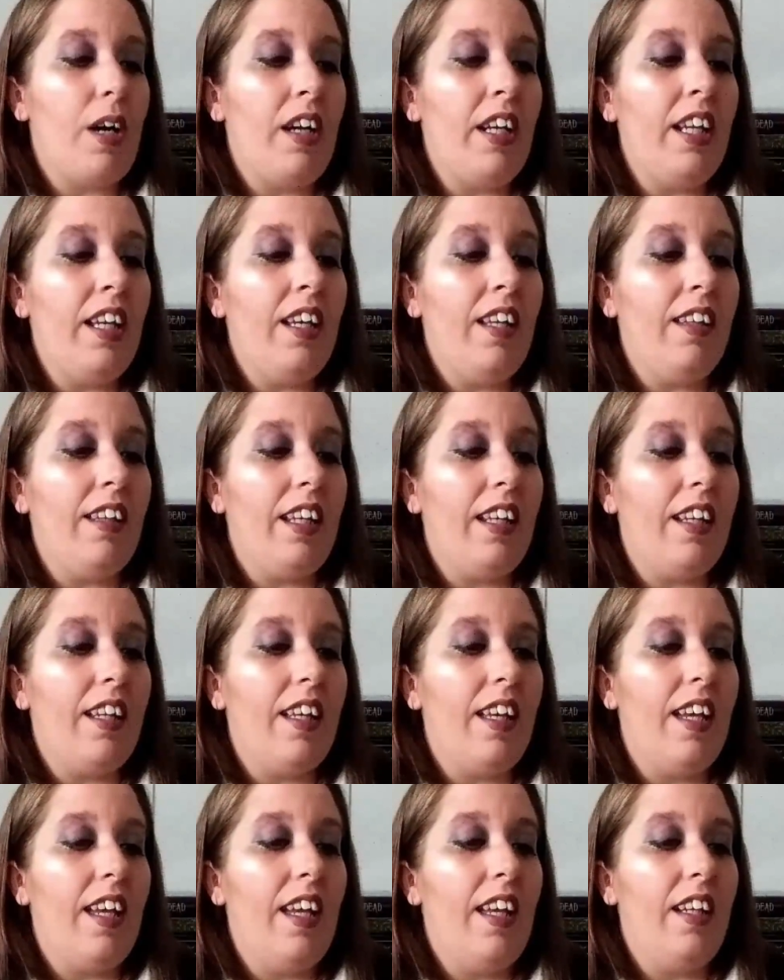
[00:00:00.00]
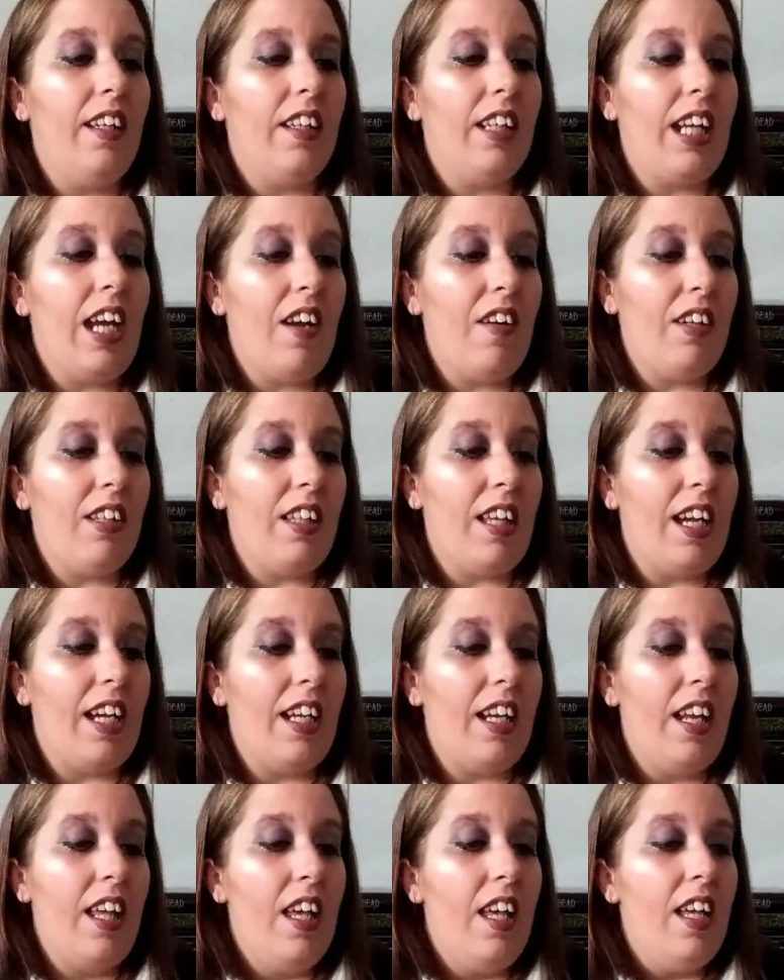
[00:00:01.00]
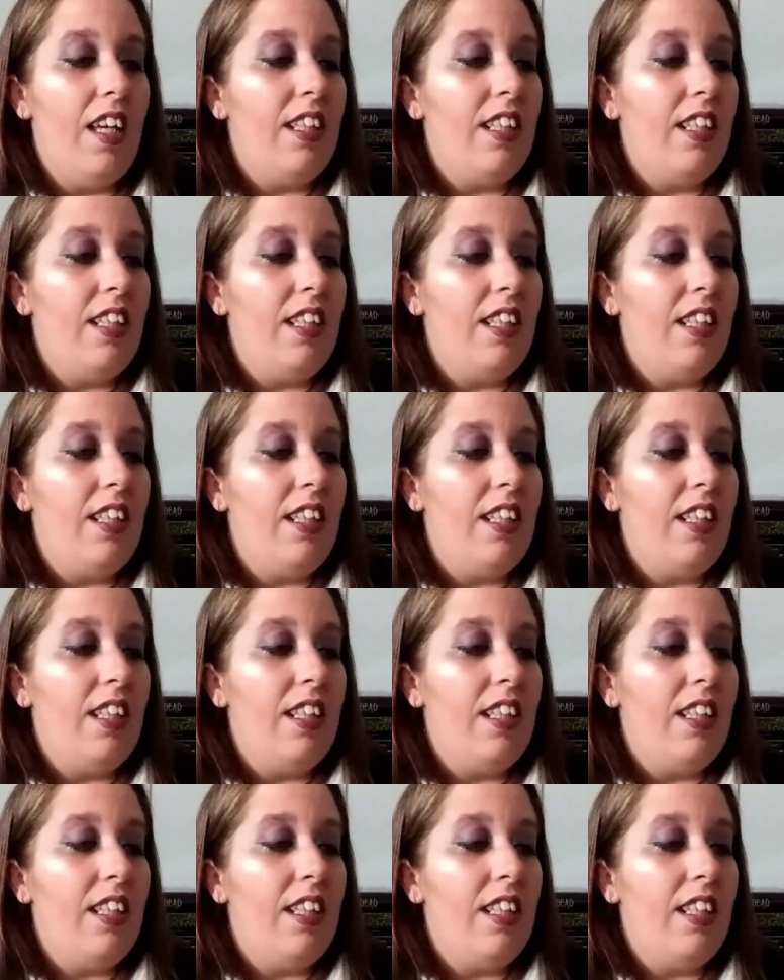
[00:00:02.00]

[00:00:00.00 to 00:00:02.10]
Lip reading: Bonnie, Elena, and Caroline